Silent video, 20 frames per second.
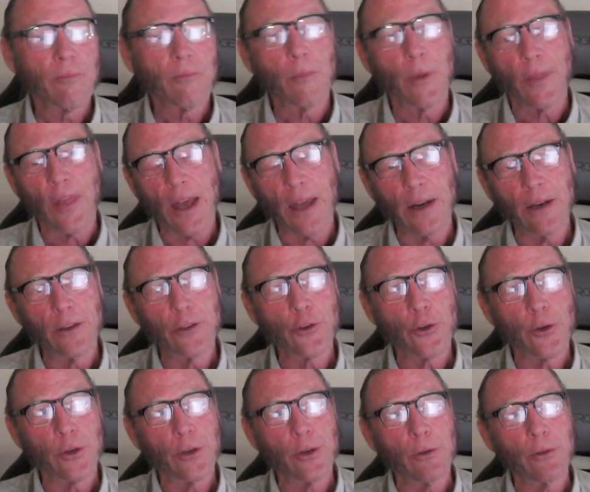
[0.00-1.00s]
But that
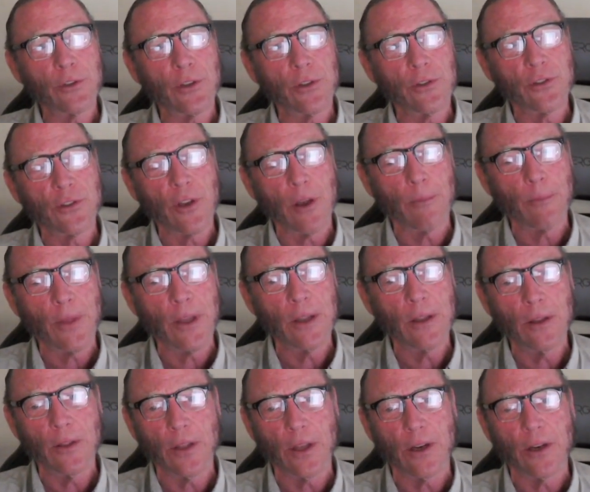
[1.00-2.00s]
introduces
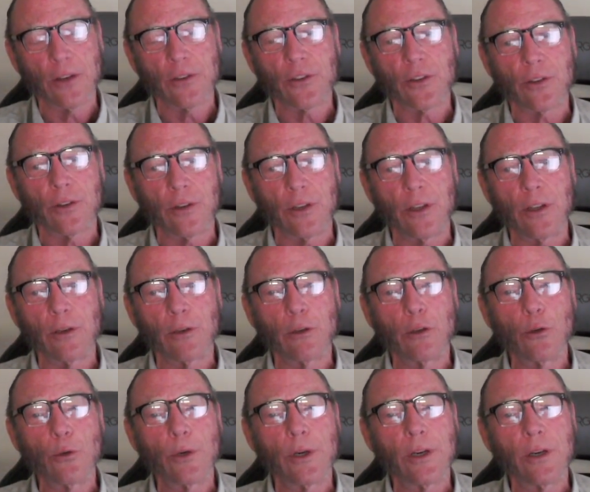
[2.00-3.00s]
something that is
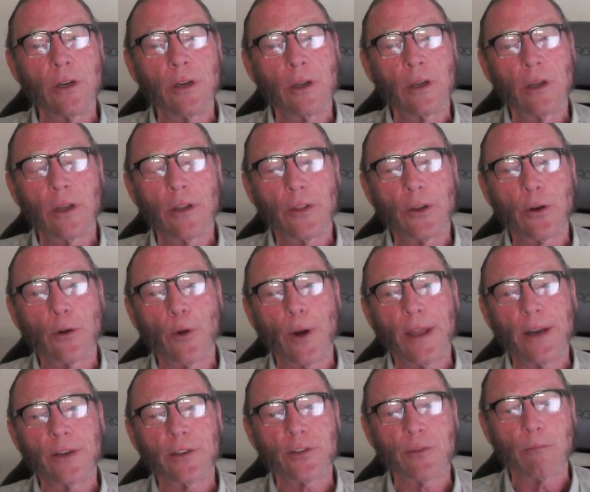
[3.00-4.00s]
eluded the
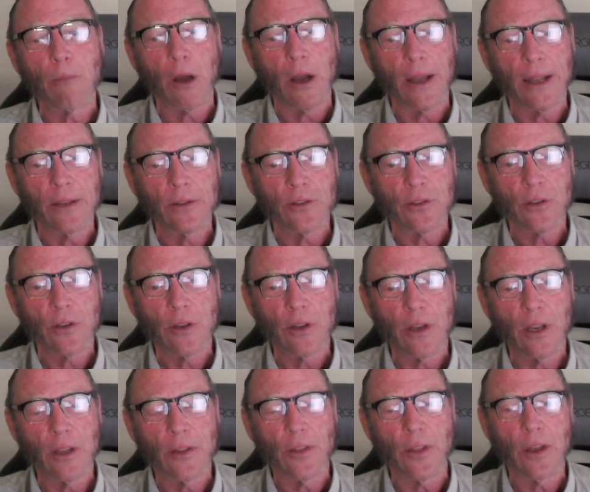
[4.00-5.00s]
greatest minds
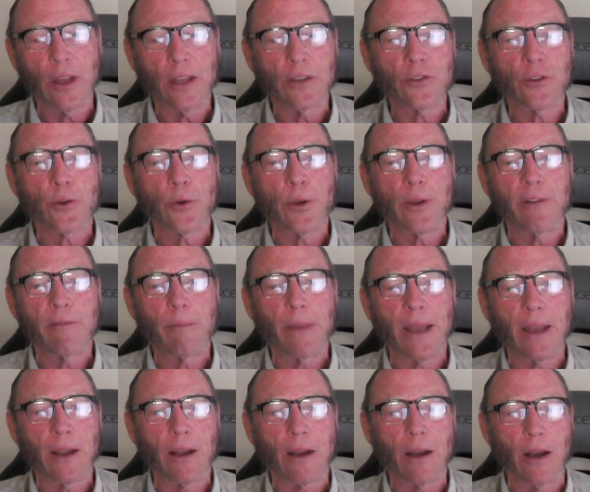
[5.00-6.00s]
in the history of
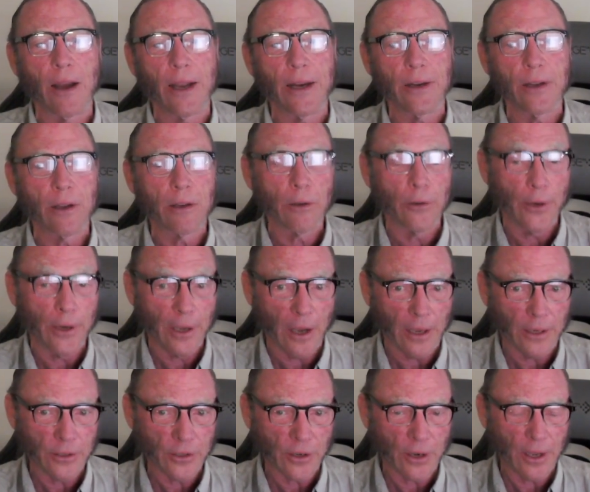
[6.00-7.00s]
mankind, including
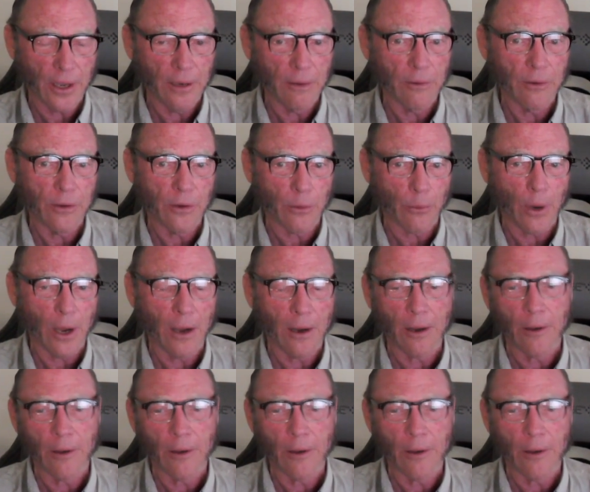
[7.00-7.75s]
Einstein, Dirac,